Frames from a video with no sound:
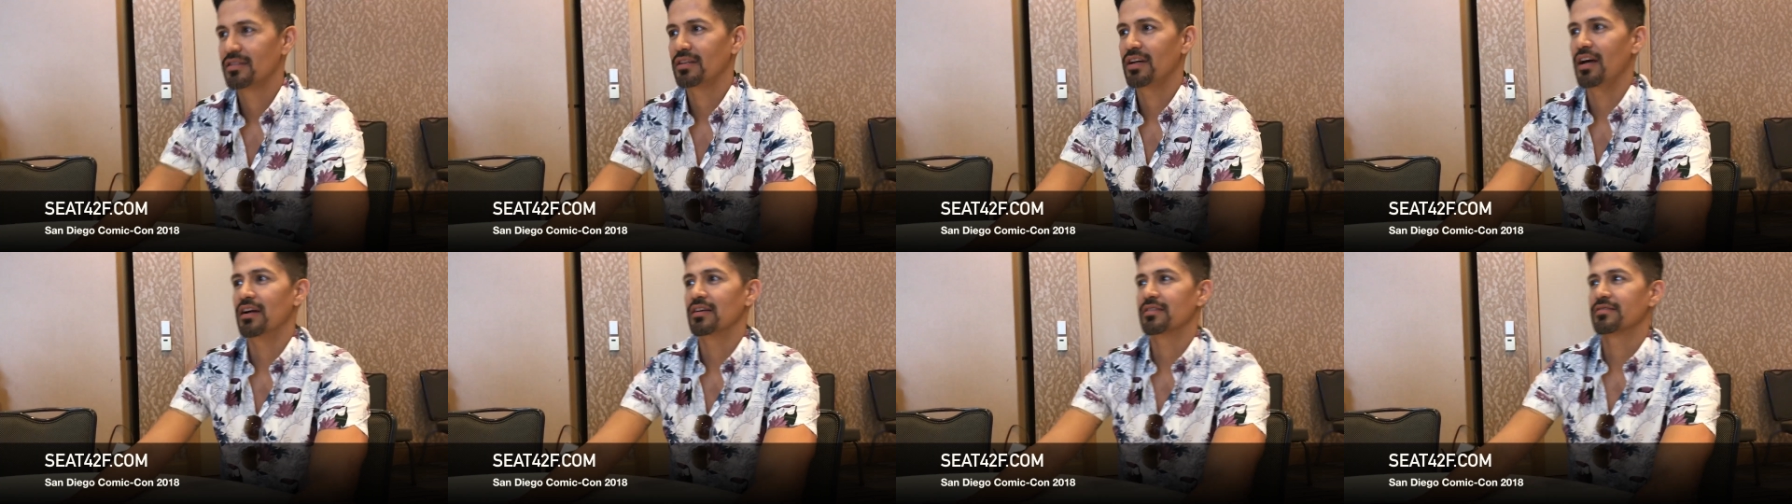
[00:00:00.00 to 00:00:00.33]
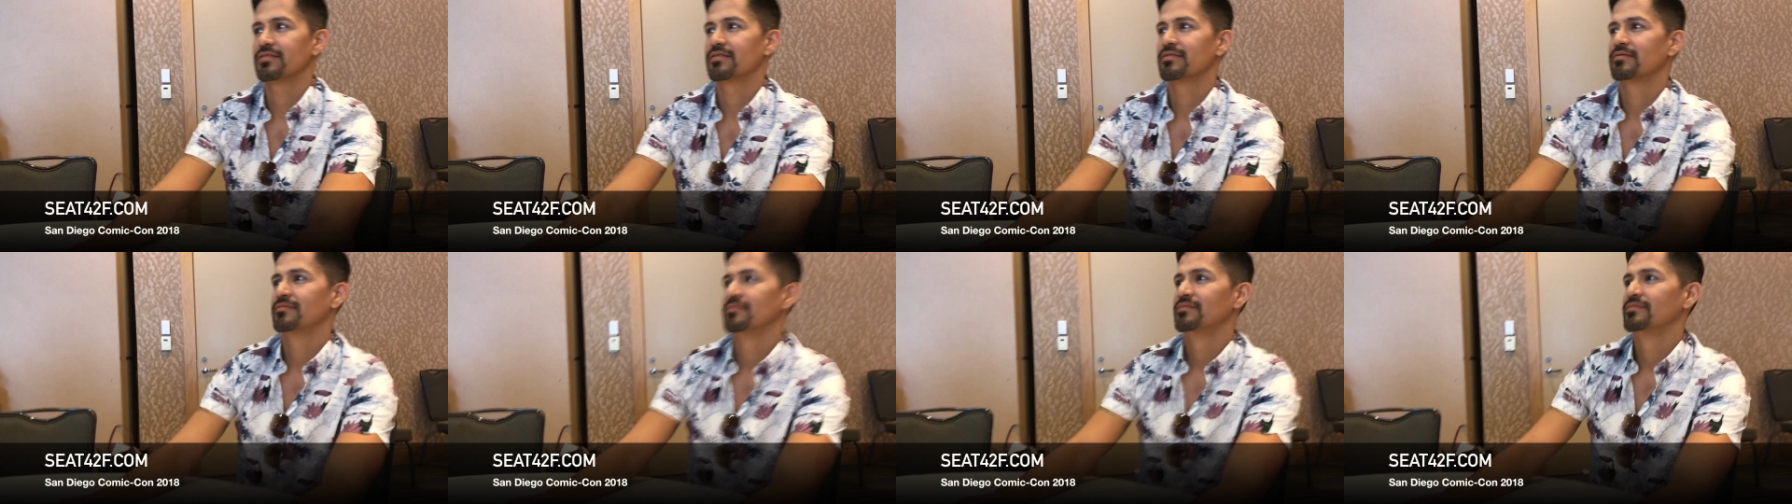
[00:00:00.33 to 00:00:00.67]
Yes.
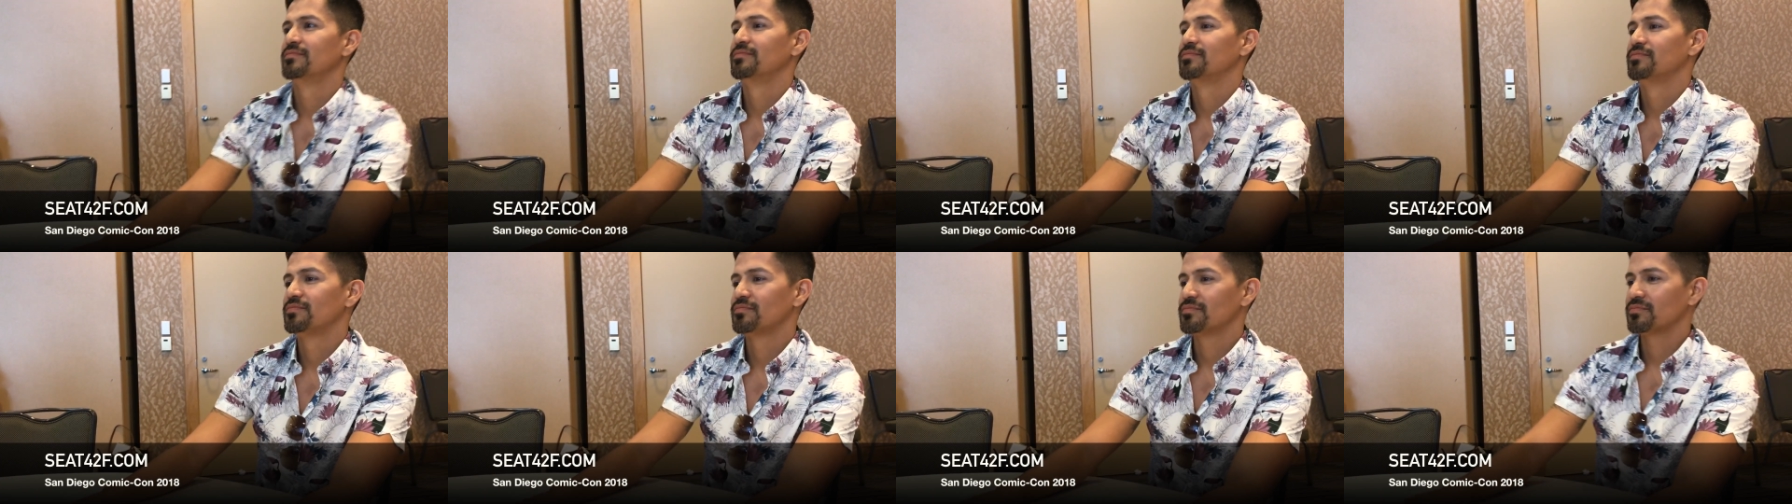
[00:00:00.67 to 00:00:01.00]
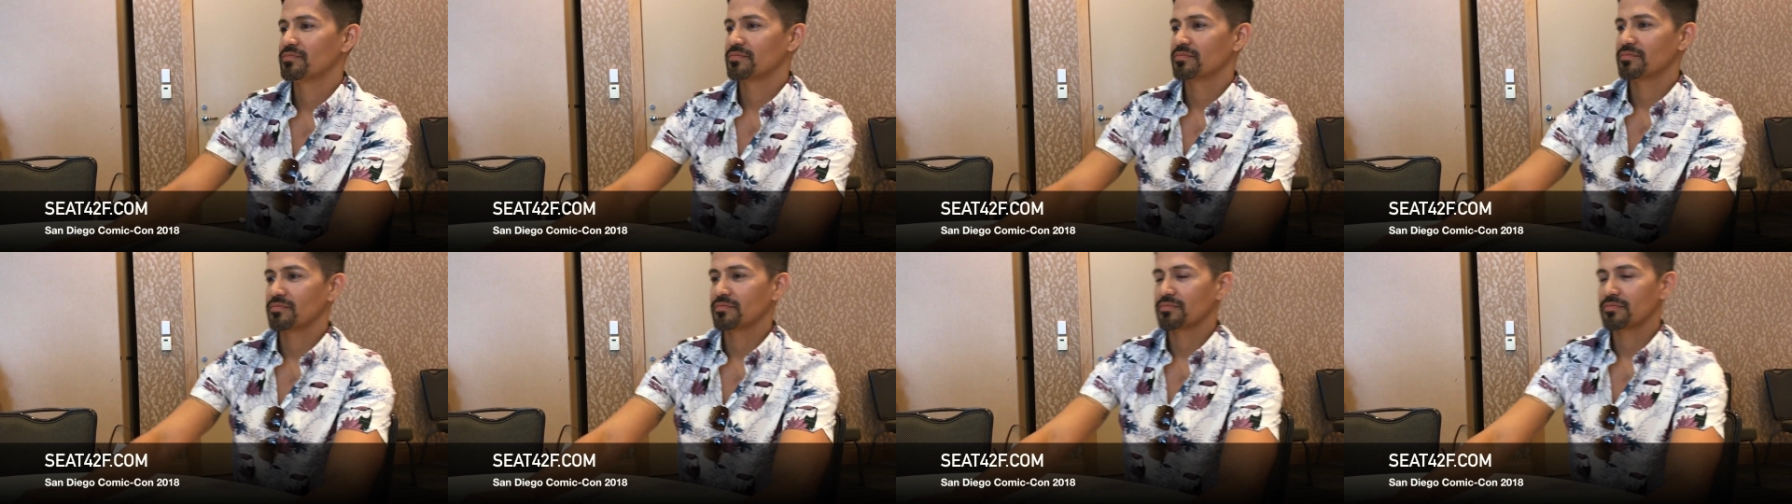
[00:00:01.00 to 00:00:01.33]

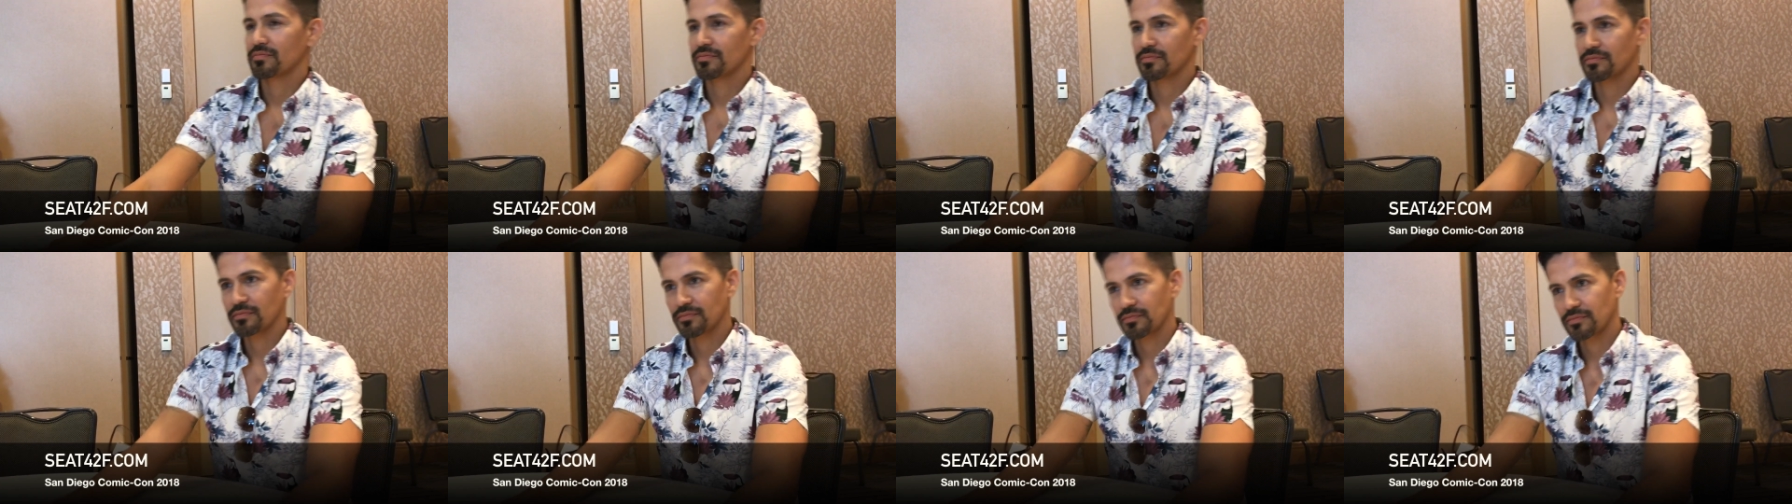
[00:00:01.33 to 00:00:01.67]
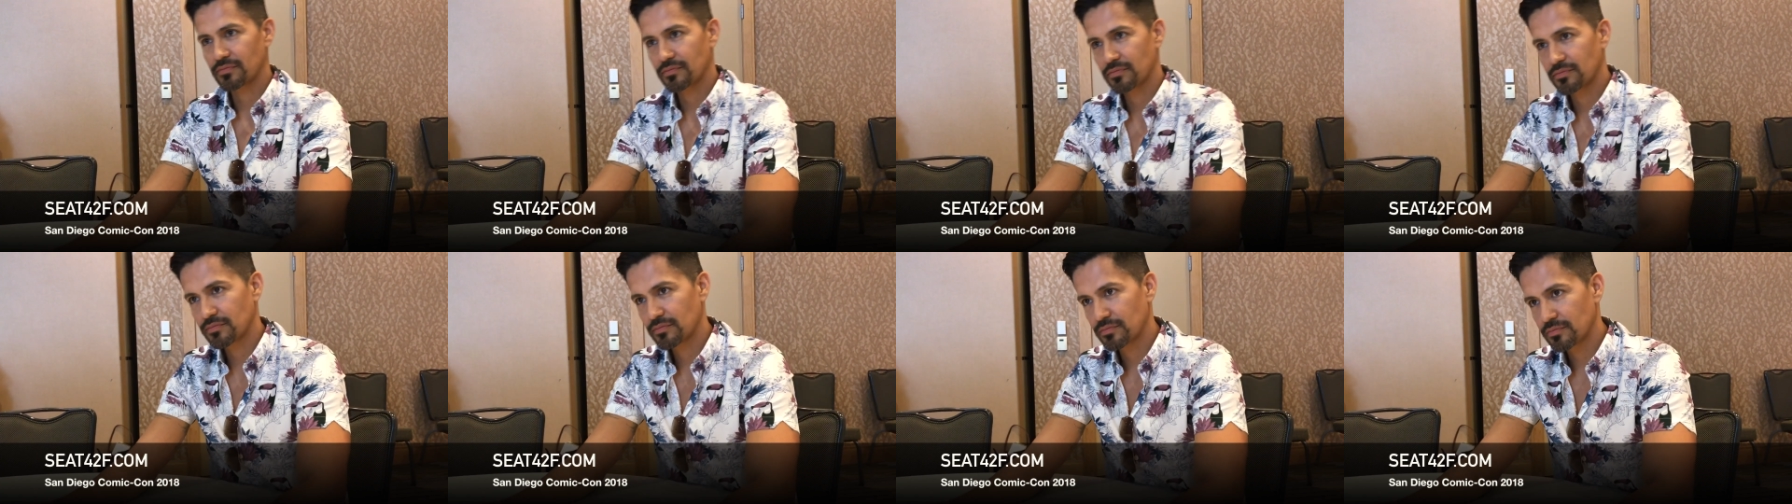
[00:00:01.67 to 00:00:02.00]
What, what
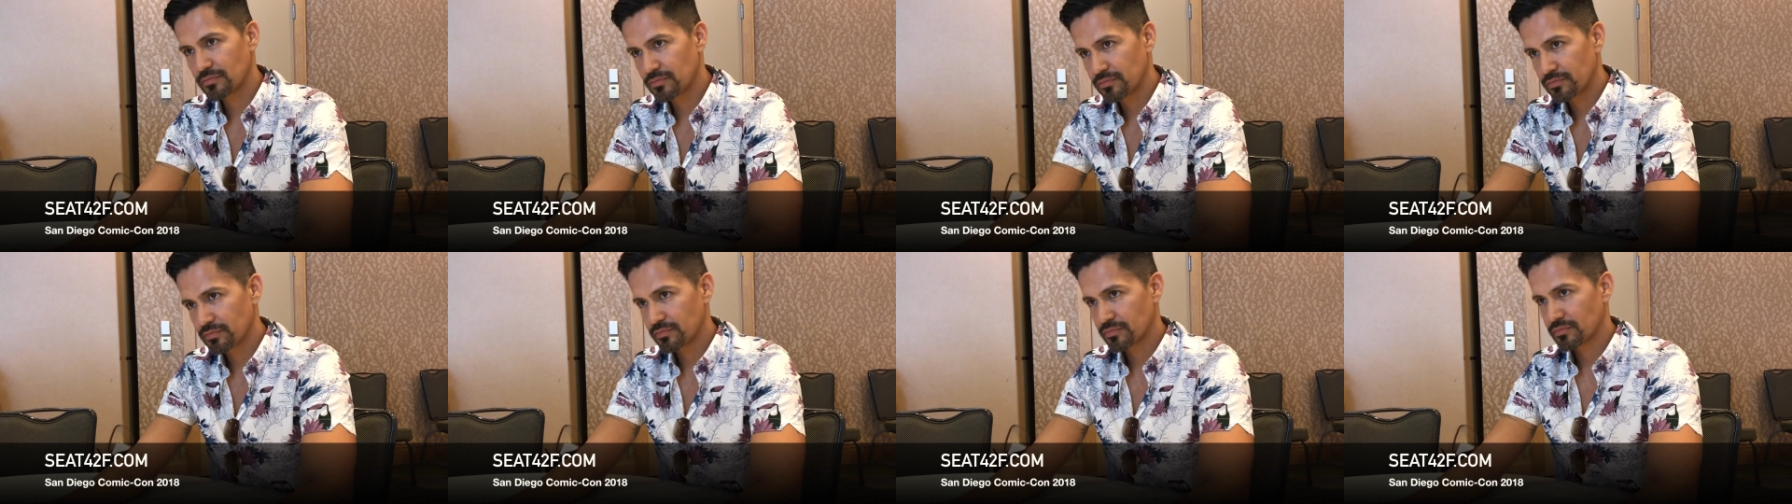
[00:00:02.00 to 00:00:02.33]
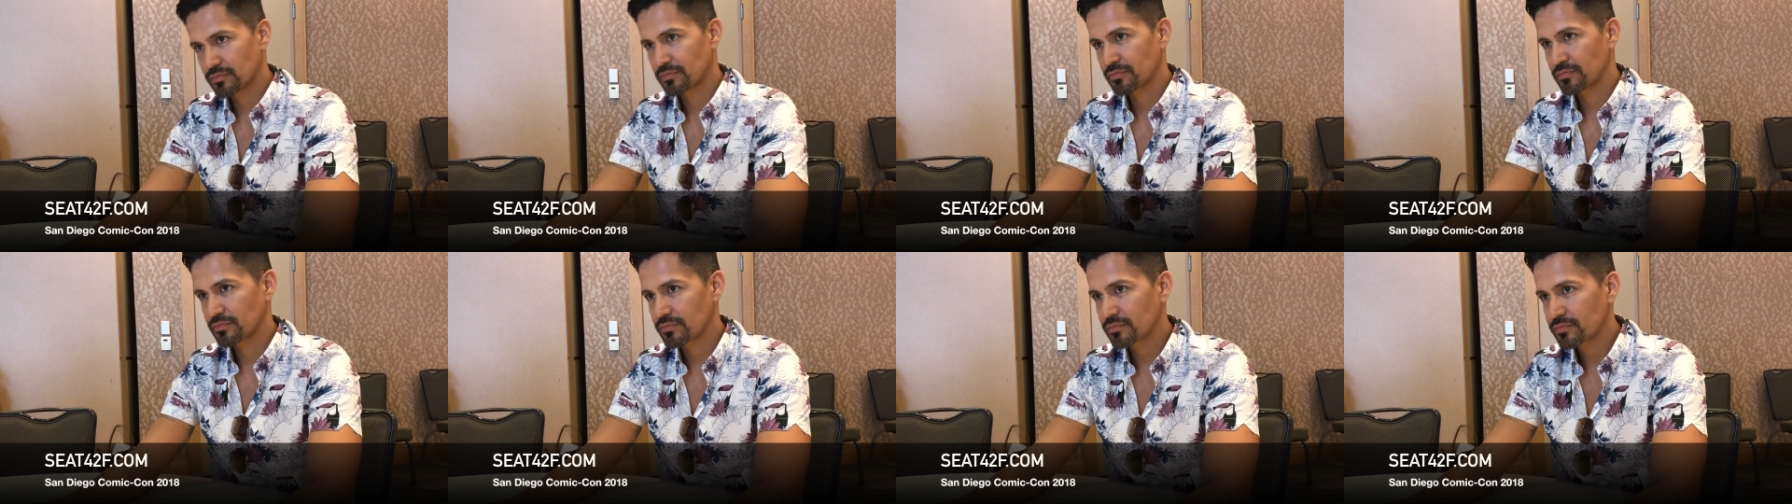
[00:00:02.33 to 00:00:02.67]
drew you this
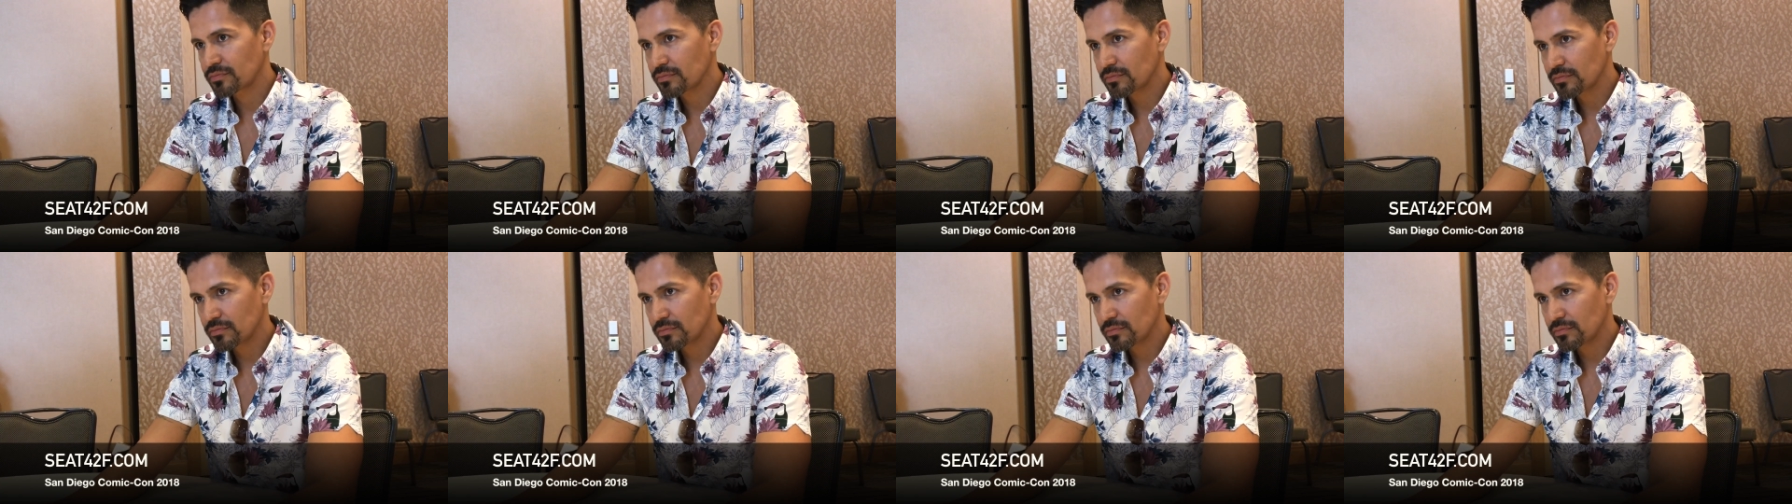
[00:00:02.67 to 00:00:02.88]
project?